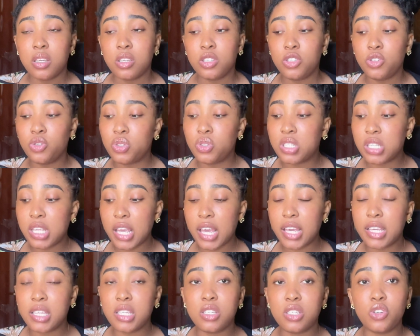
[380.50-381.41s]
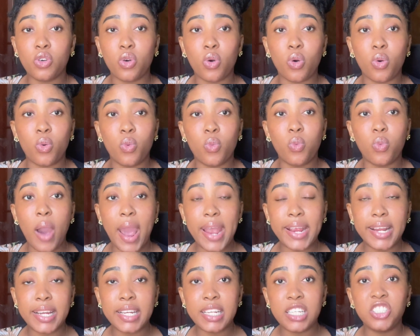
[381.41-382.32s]
you take your
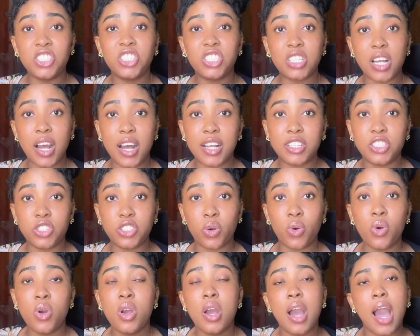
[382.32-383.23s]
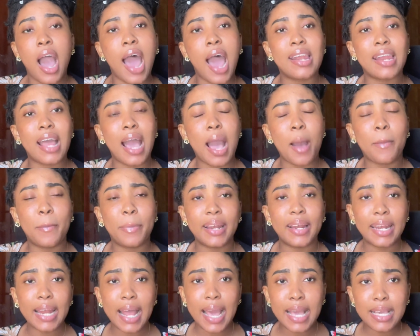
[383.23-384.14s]
whitening shower gel and
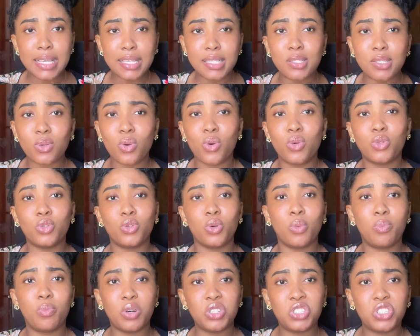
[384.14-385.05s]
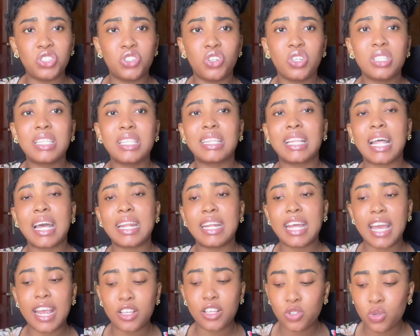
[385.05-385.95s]
apply it on your body. Just
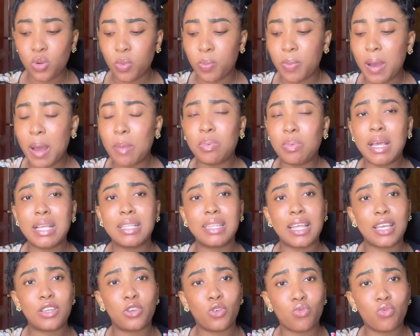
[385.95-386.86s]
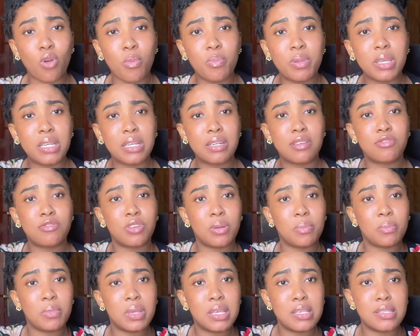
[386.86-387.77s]
lather it up, apply it like you're rubbing
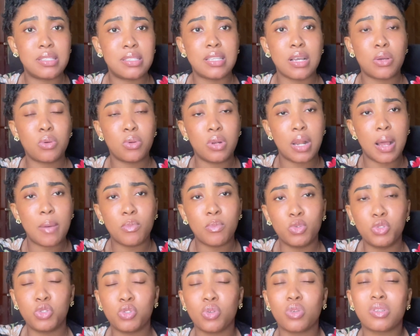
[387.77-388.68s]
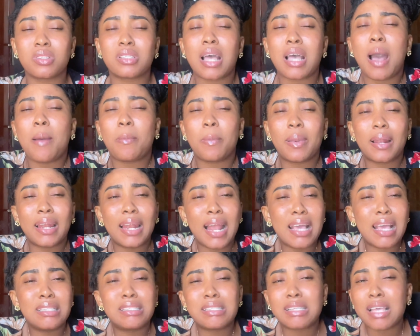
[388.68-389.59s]
cream in circular motion.
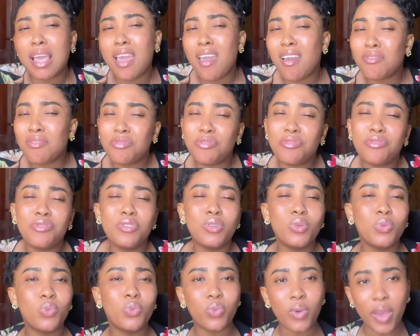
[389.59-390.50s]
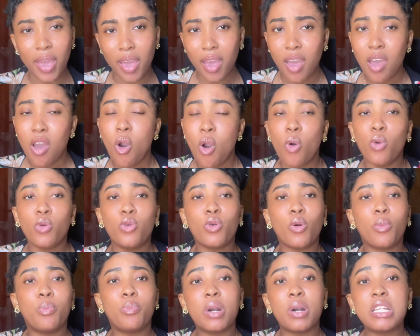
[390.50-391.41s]
Apply it everywhere
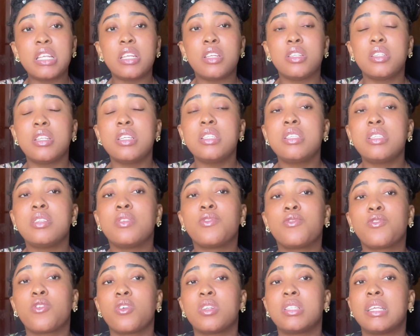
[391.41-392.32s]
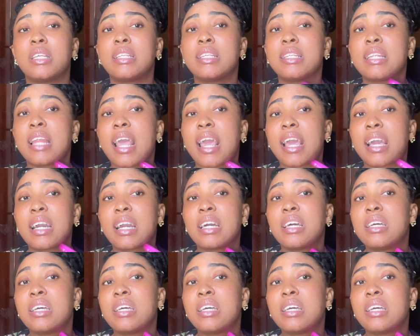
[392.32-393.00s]
your body. This is for the neck